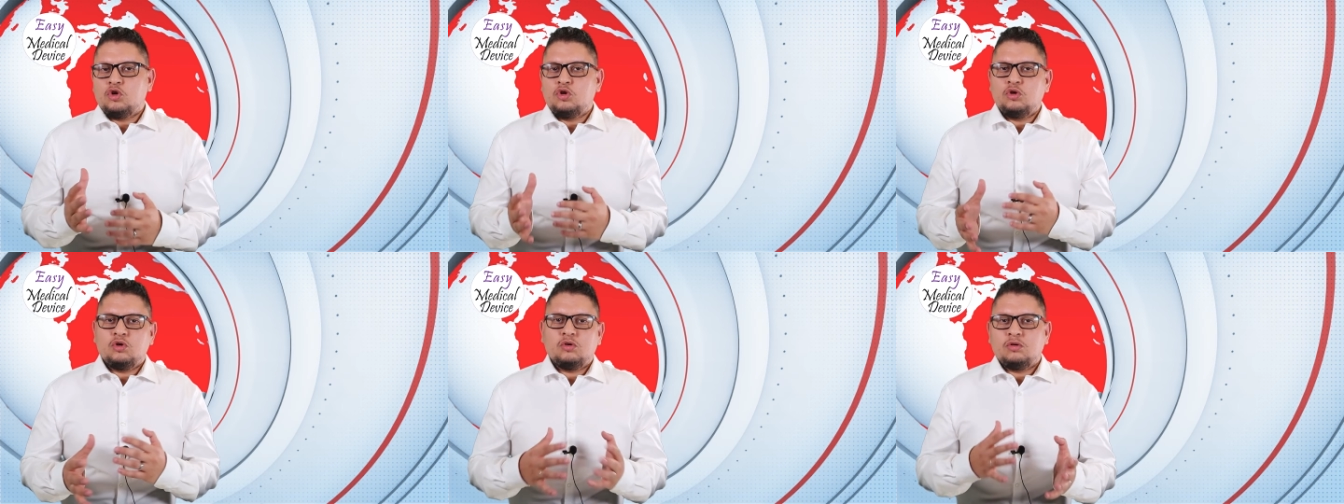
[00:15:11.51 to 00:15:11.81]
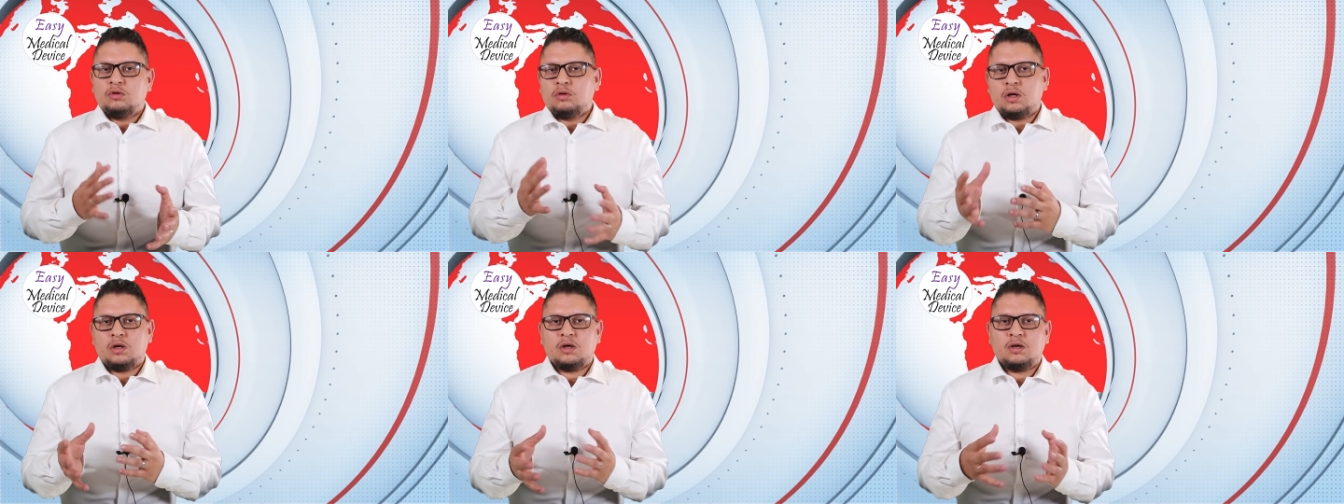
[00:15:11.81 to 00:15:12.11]

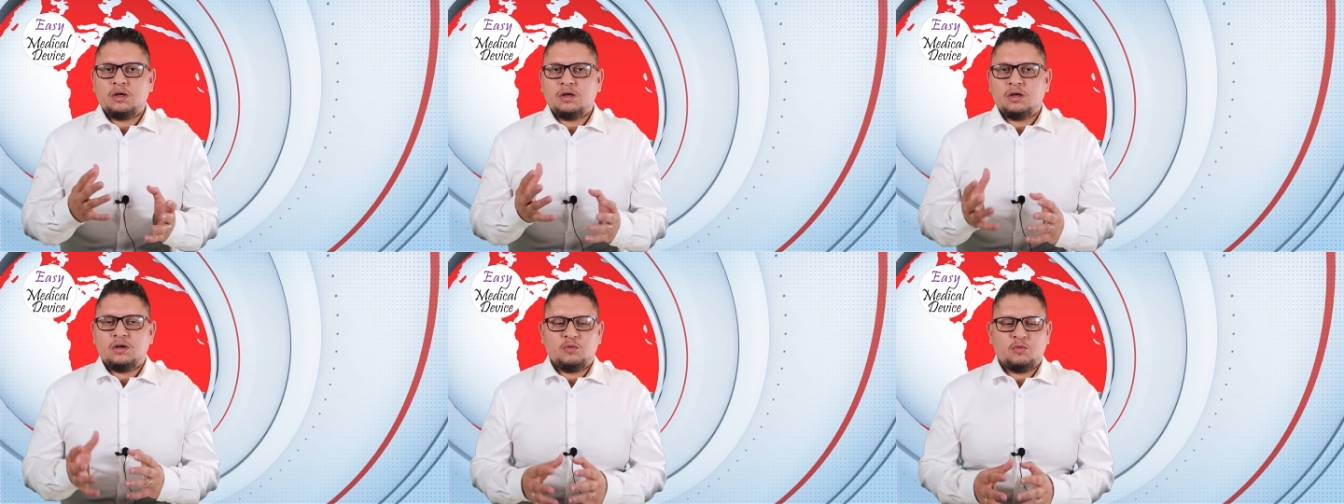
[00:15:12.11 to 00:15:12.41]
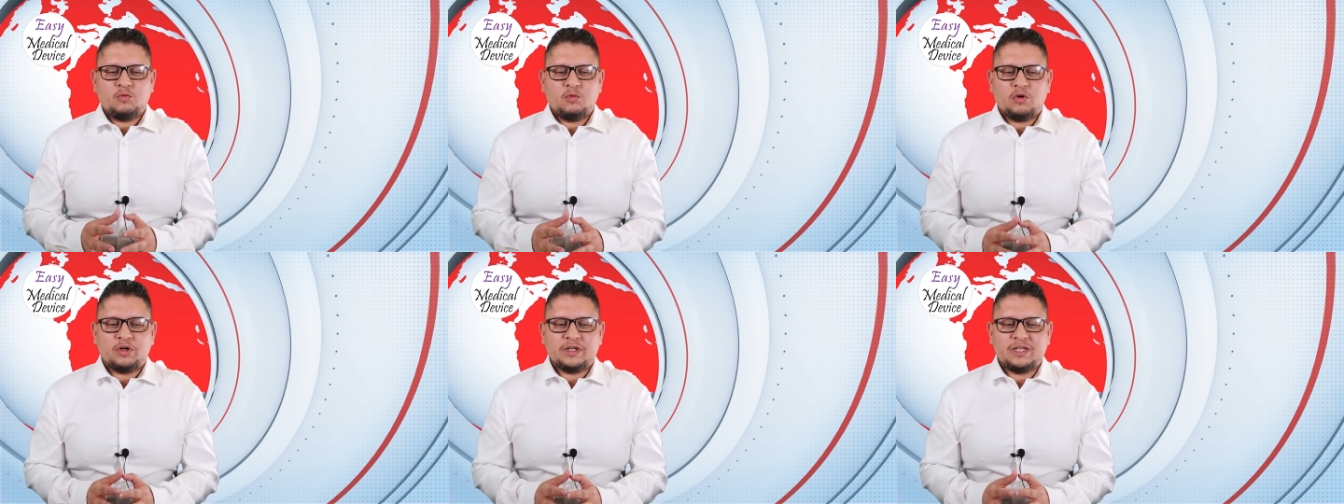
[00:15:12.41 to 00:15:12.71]

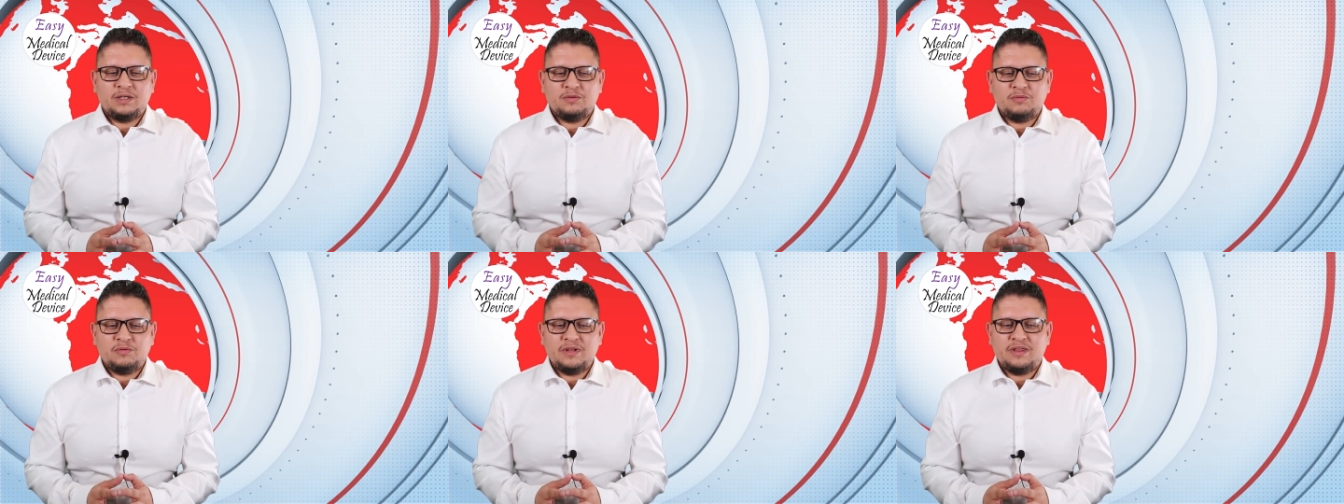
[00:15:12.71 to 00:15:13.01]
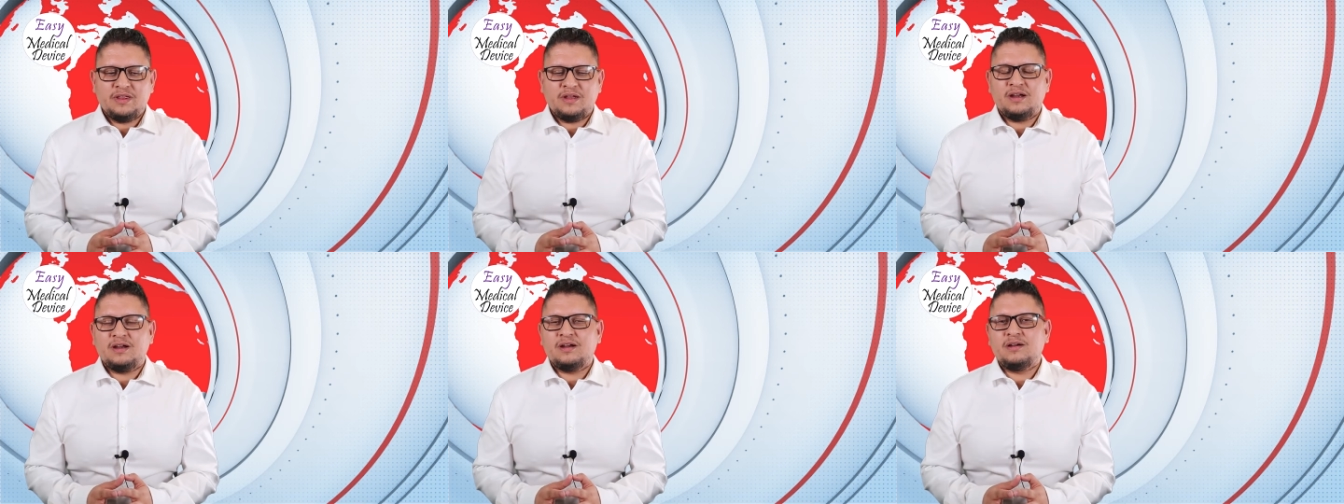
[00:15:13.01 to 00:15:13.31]
co-working uh,
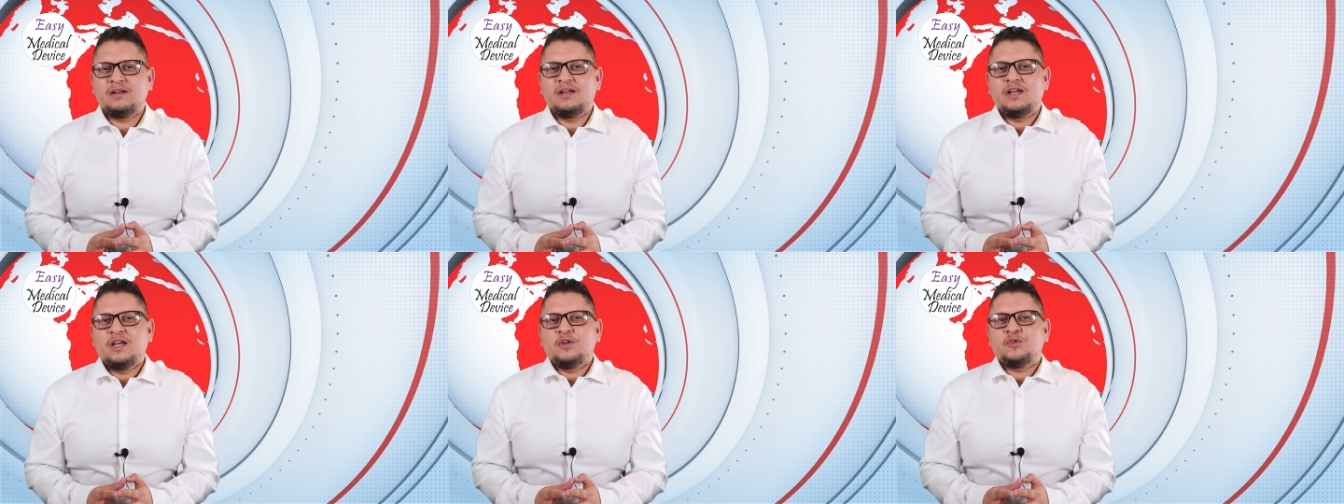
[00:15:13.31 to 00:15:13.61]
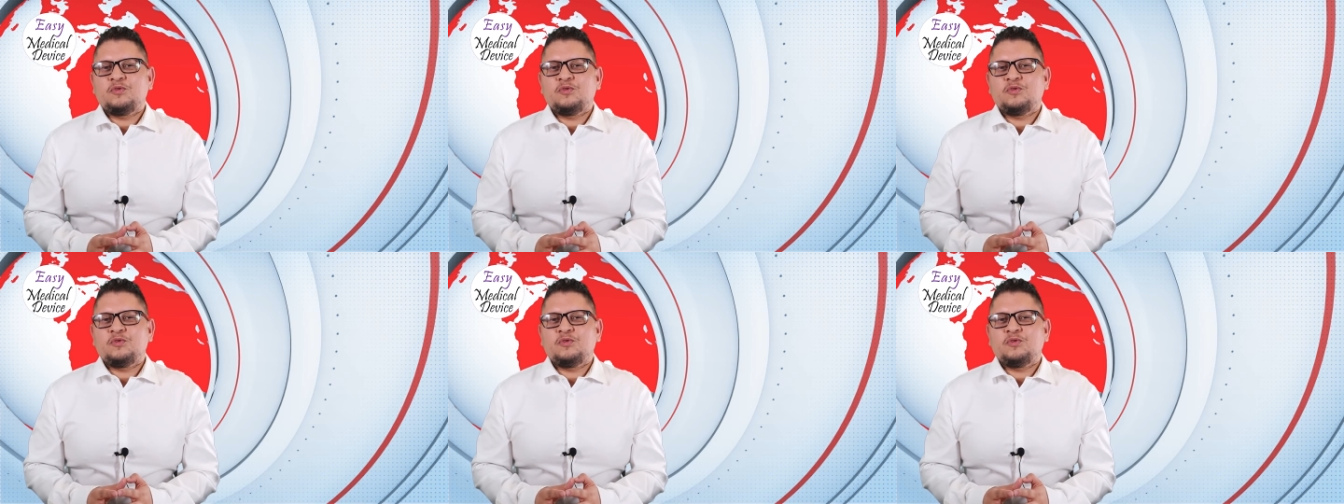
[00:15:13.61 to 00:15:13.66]
with uh,